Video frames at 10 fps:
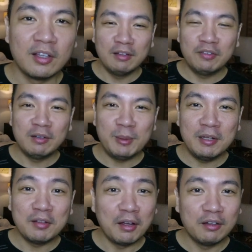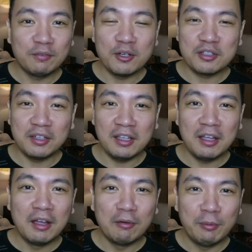In the Philippines, unfortunately,
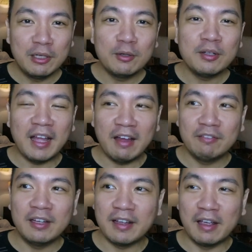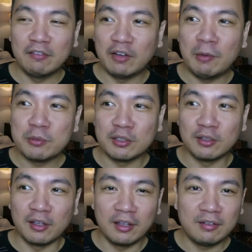we don't have that kind of option.